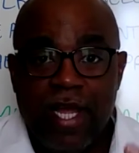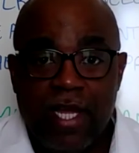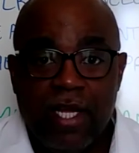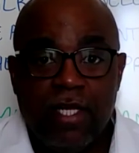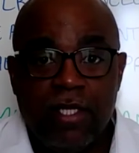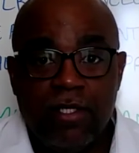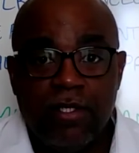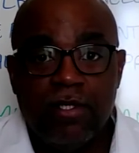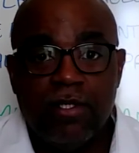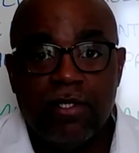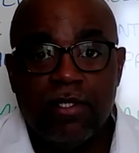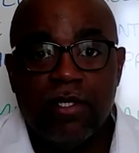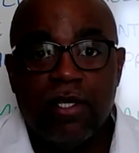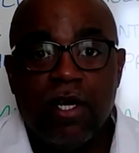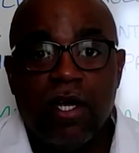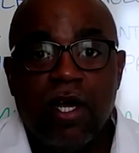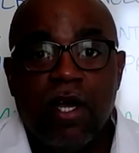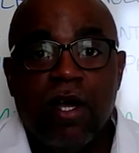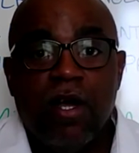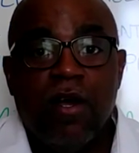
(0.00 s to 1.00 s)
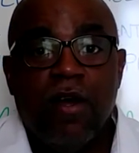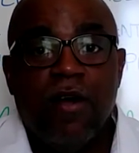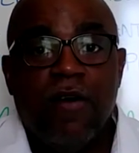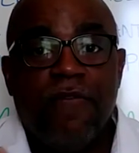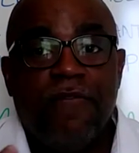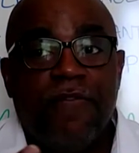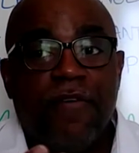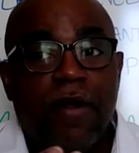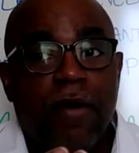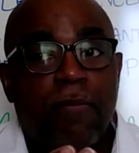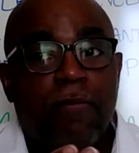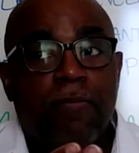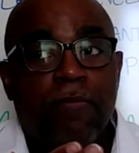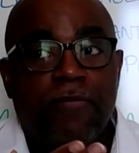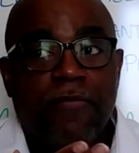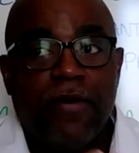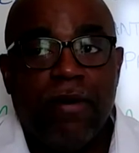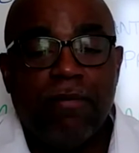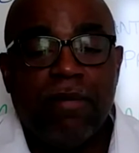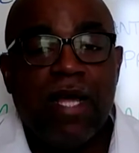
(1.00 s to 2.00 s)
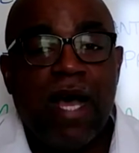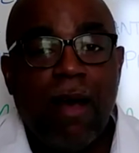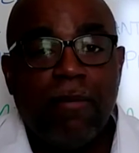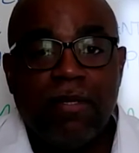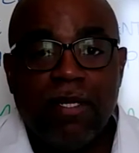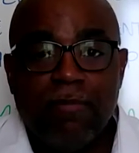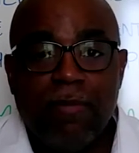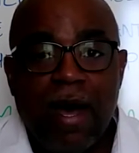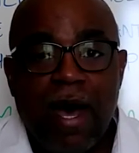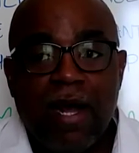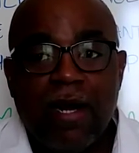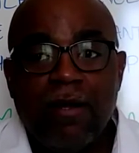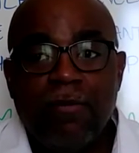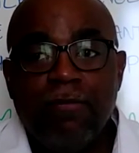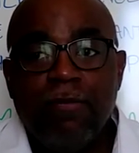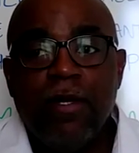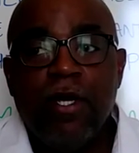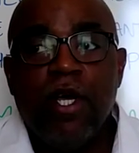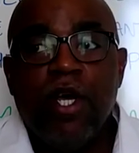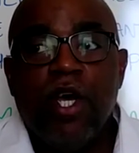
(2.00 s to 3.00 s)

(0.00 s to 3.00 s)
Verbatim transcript: is from from top to bottom,